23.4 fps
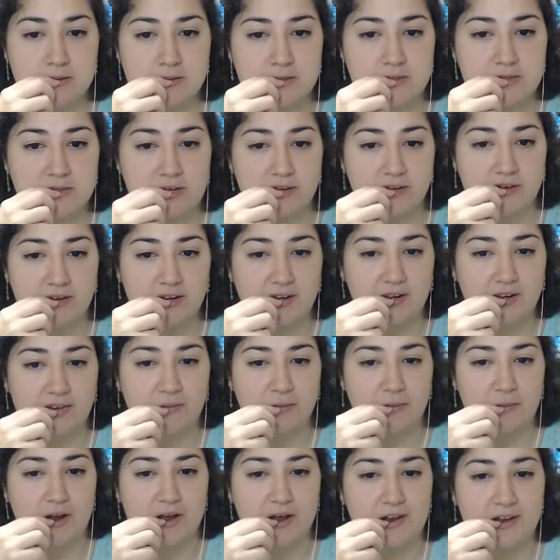Don't click
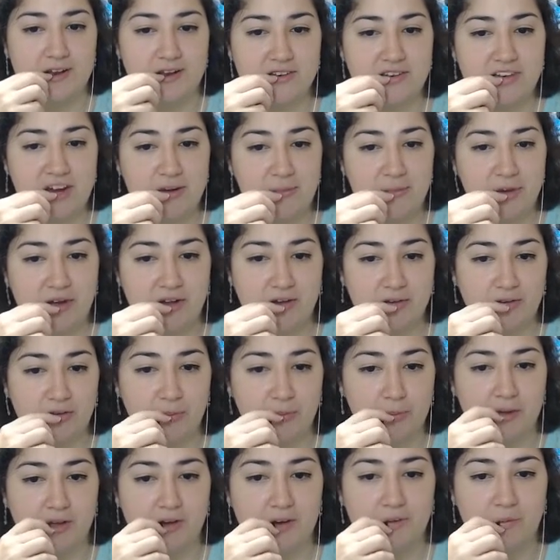run. Dive ball looks
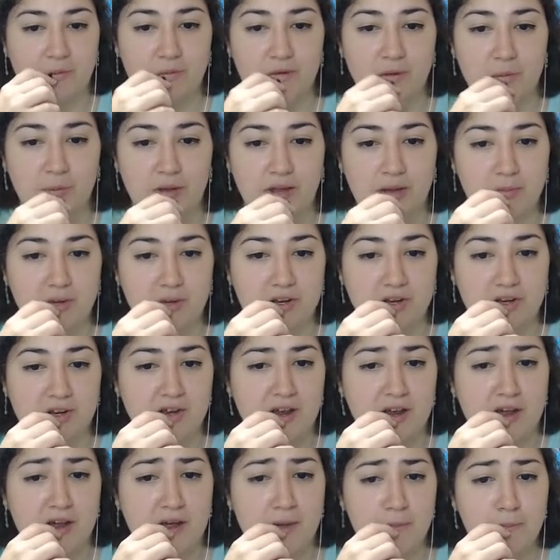better, in my opinion.
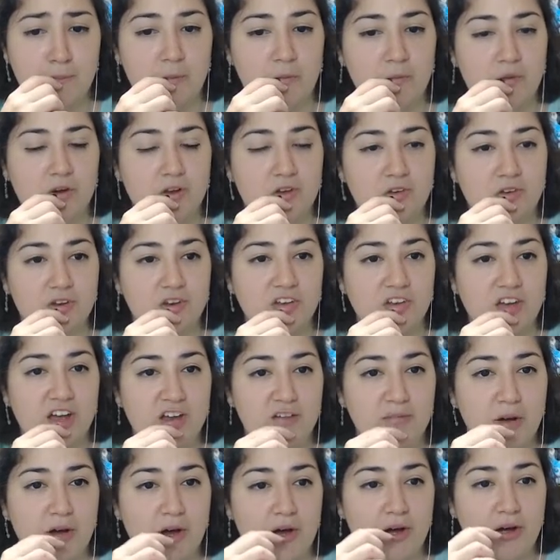Yeah, we want to do the
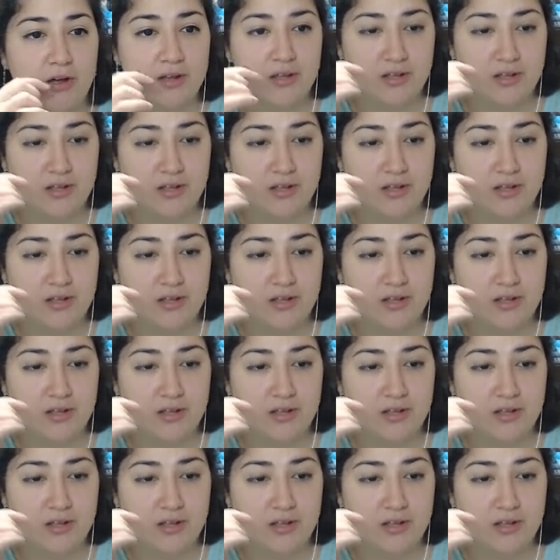dive ball.